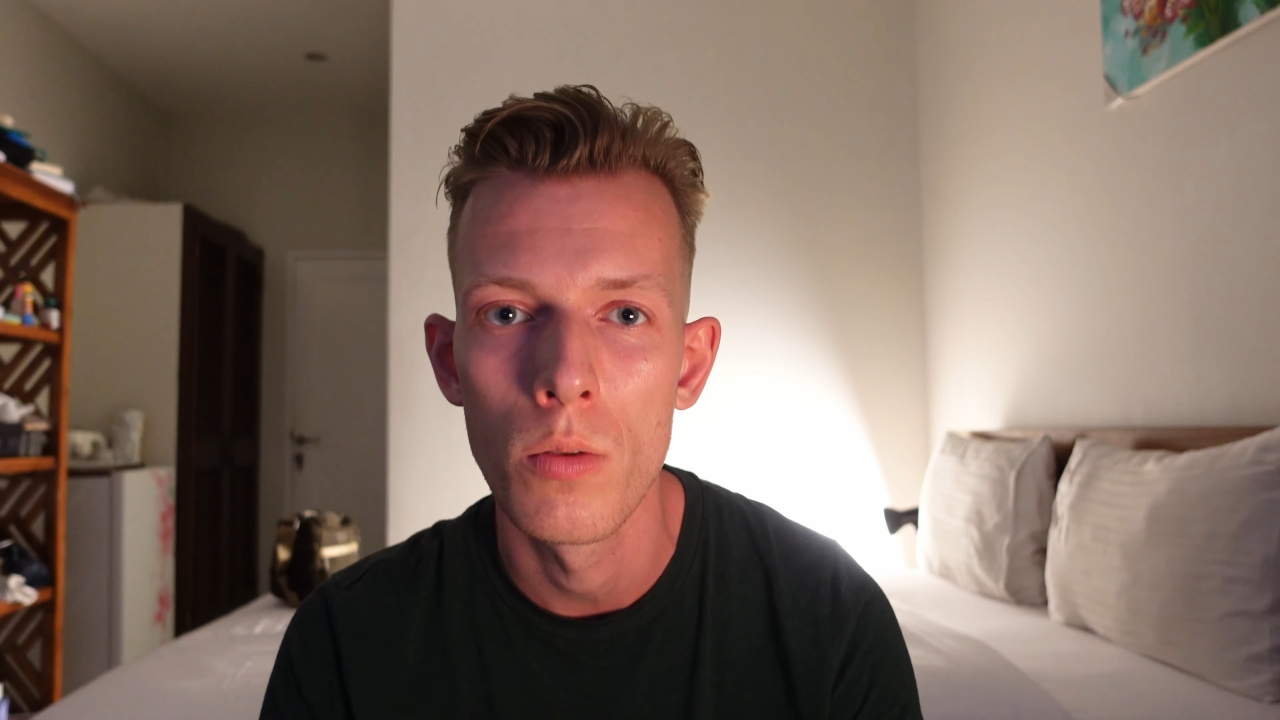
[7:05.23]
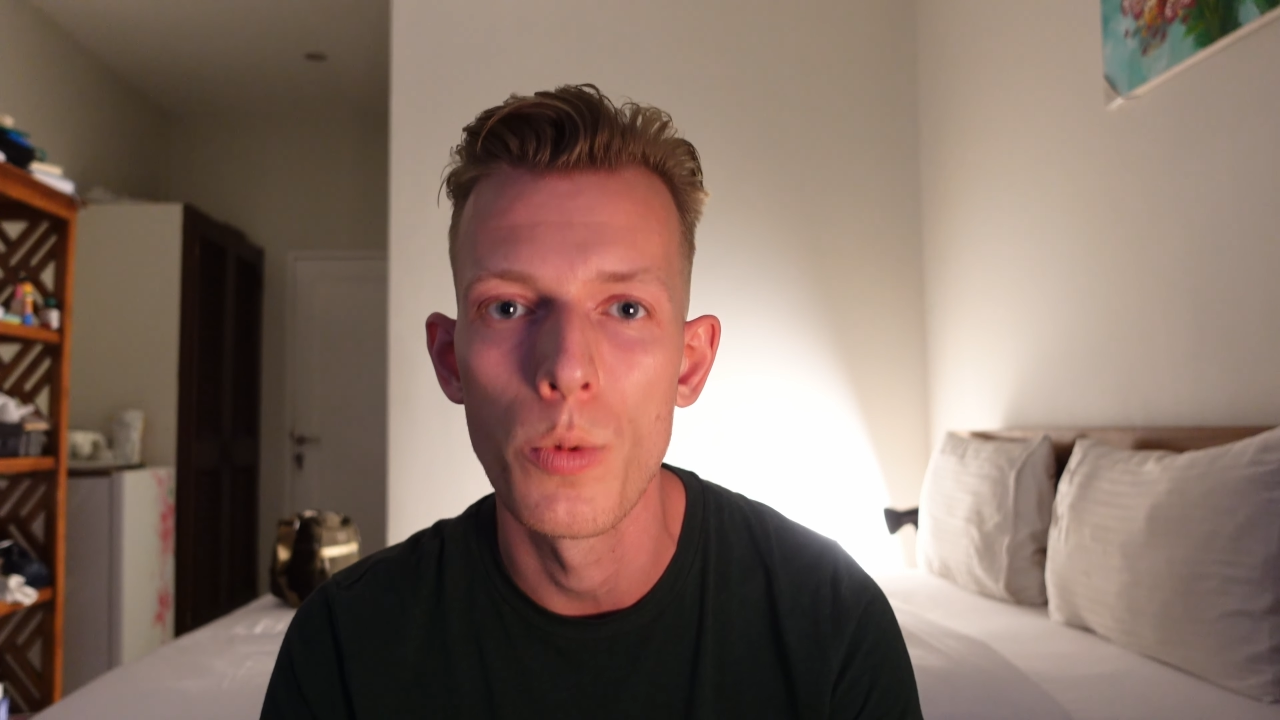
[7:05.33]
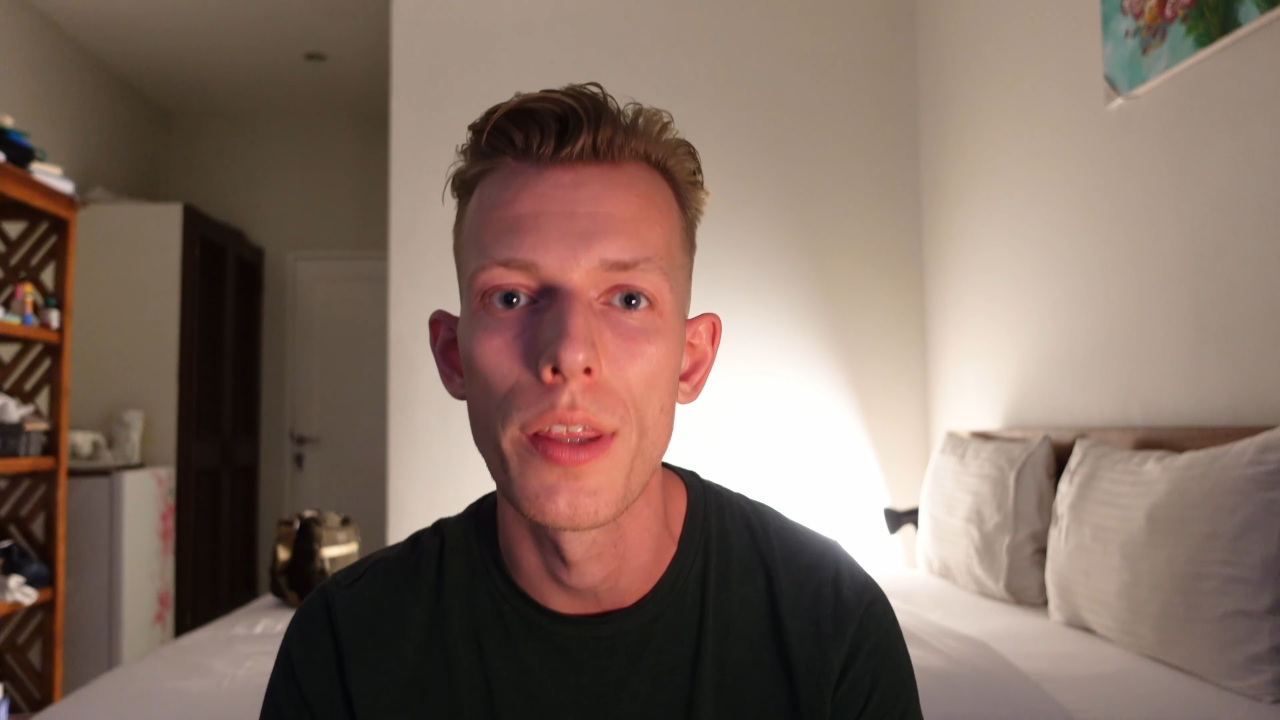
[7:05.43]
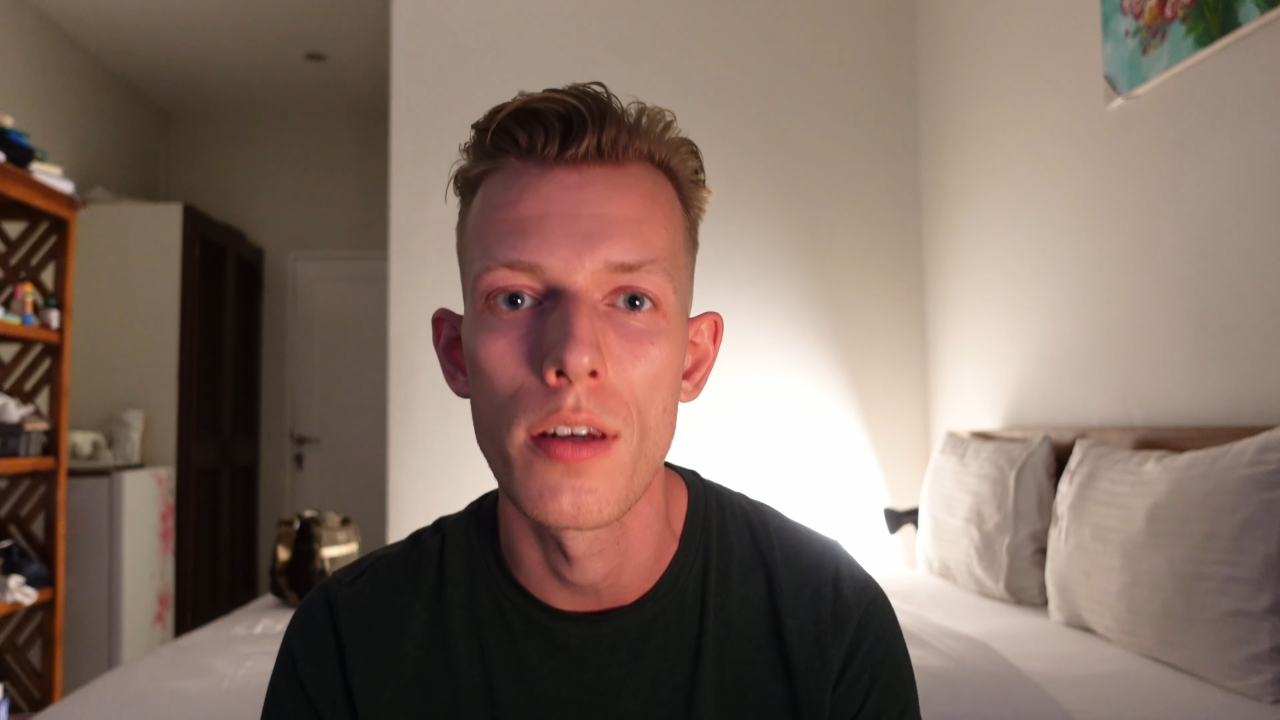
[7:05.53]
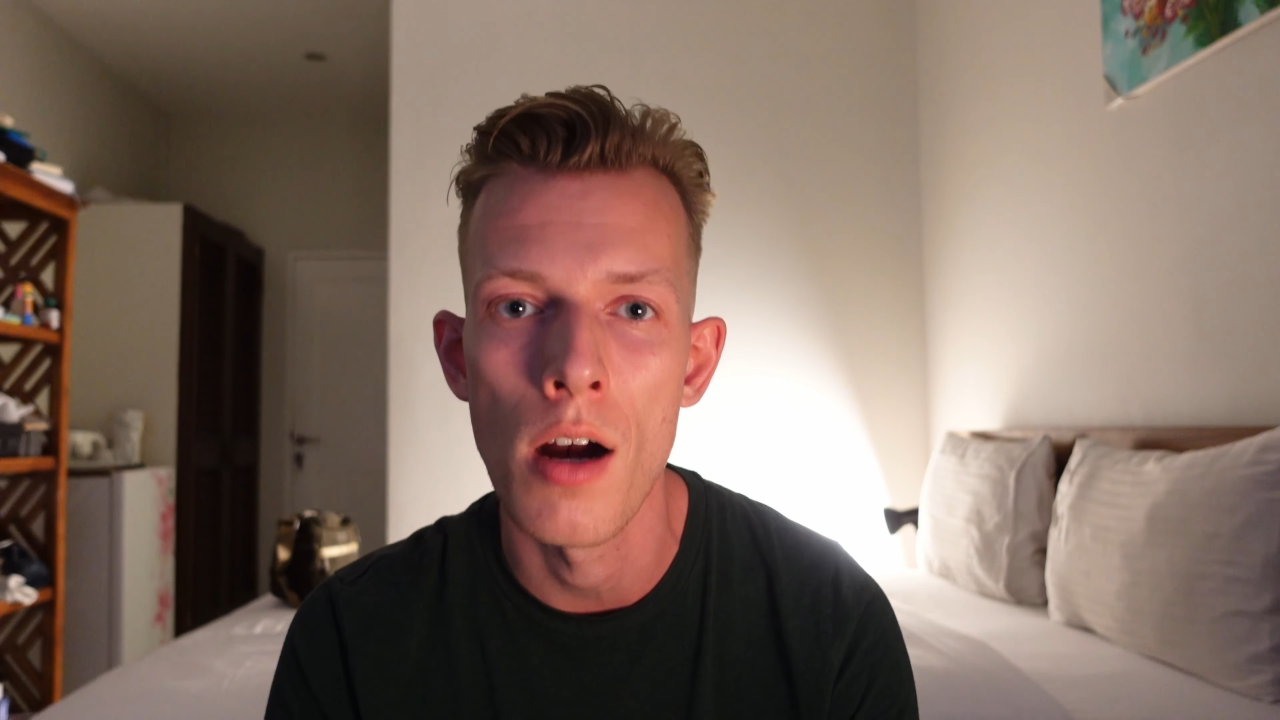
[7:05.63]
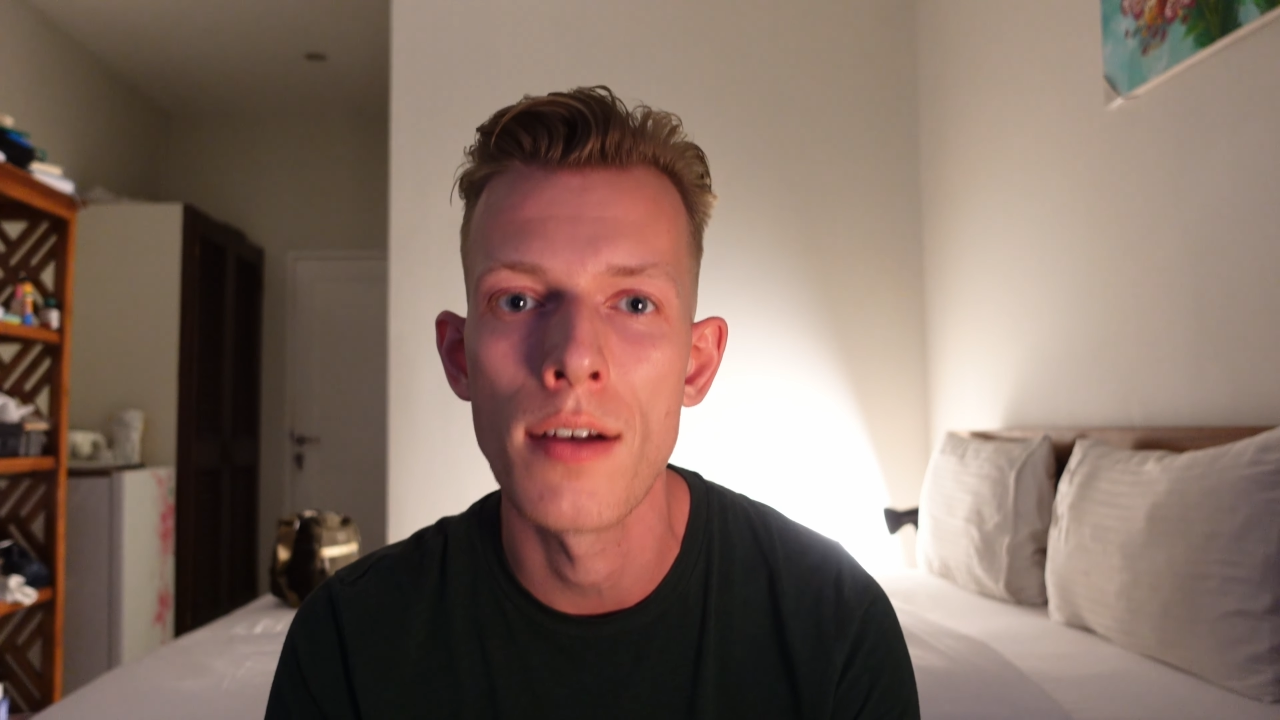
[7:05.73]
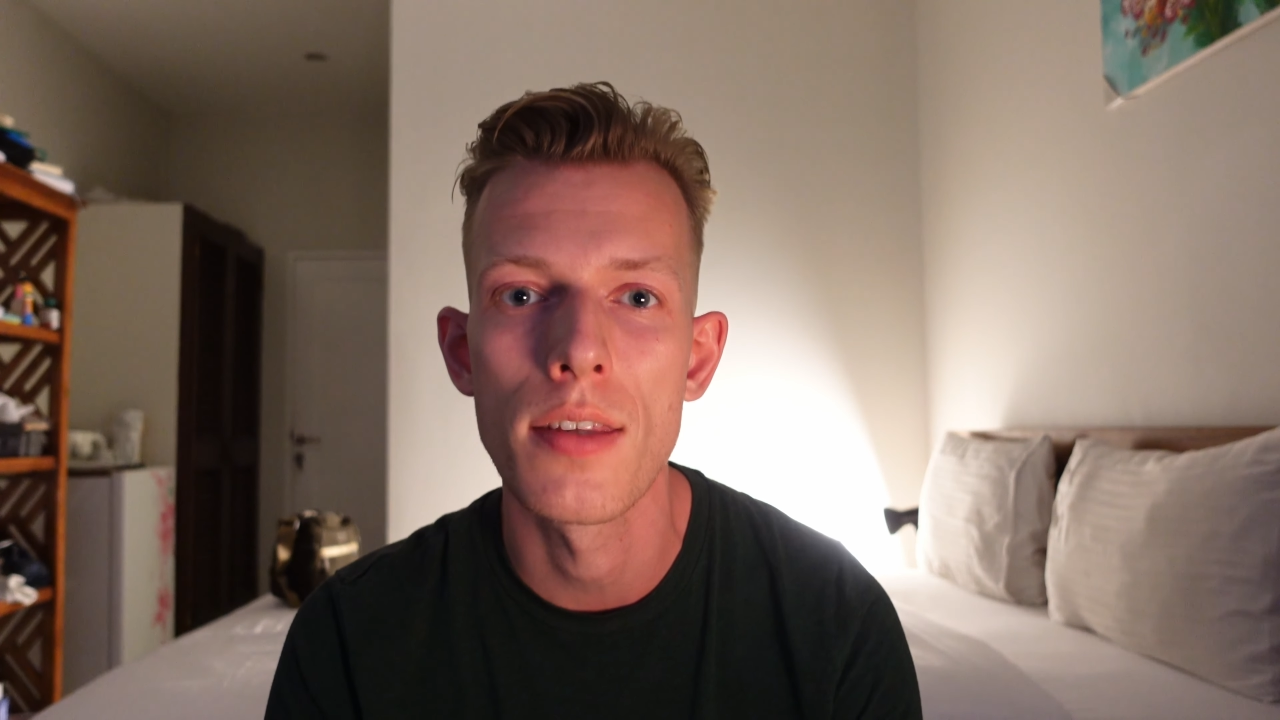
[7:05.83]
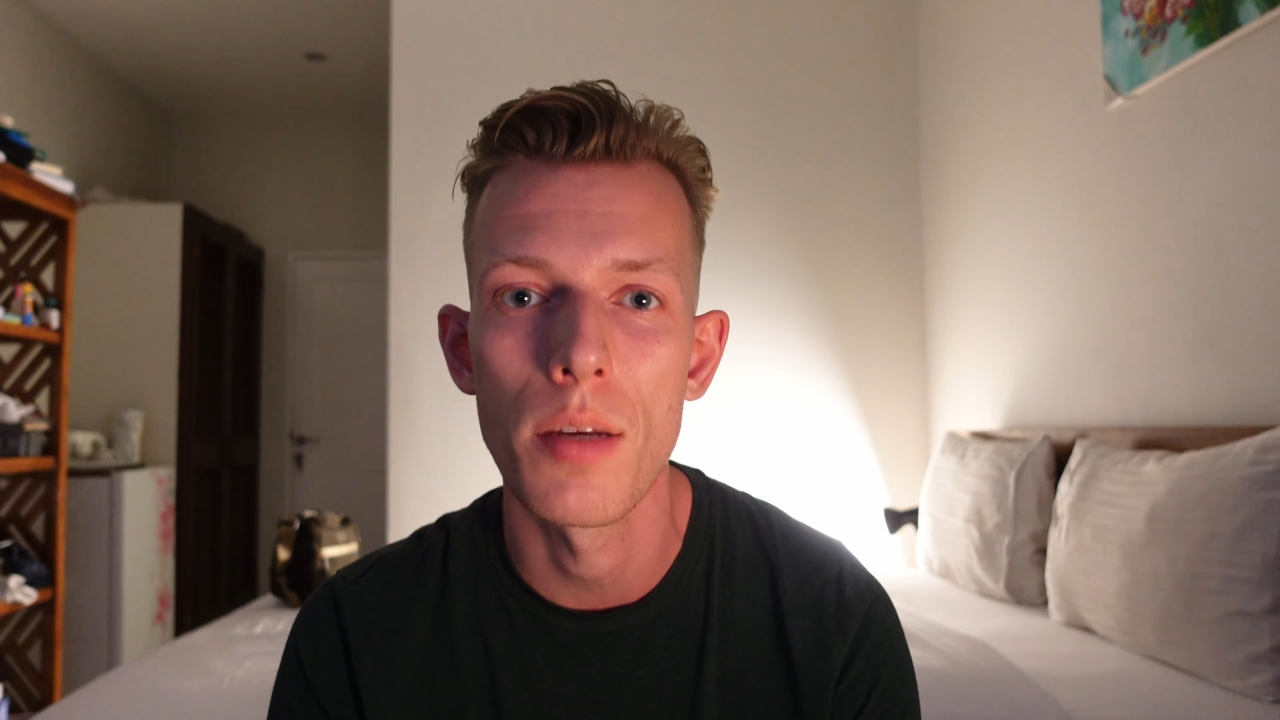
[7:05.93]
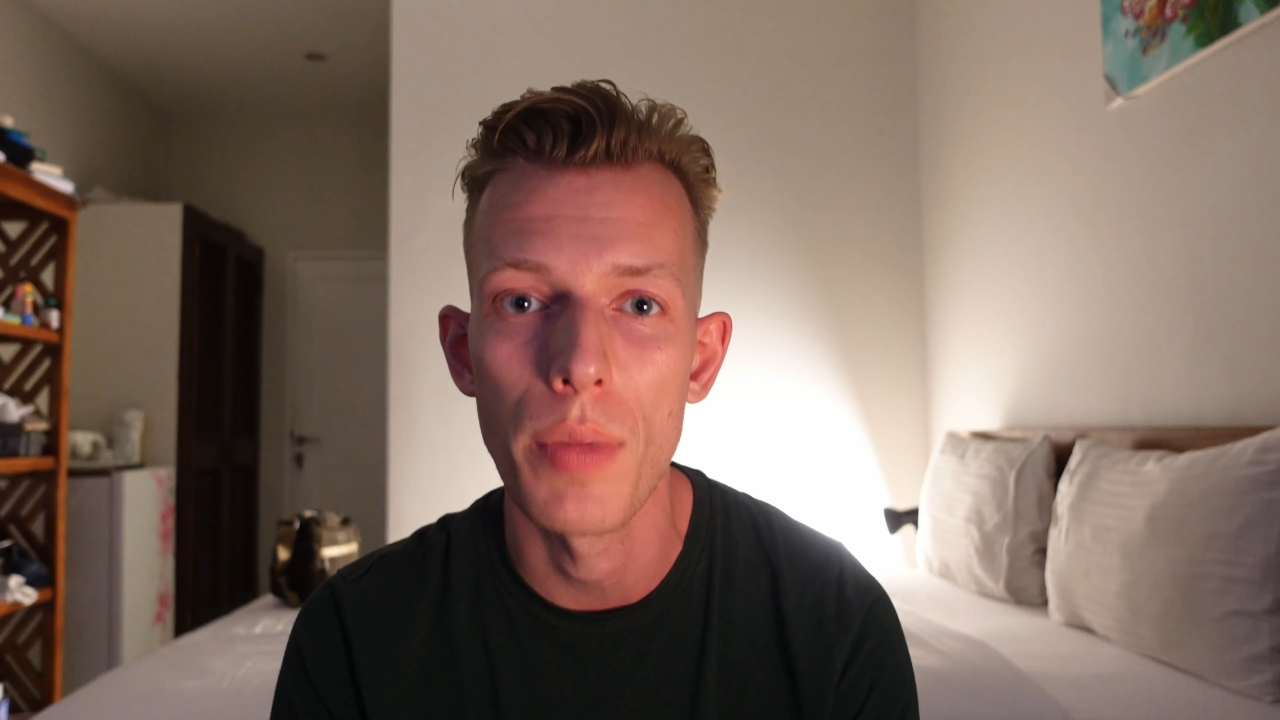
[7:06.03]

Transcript: with toxic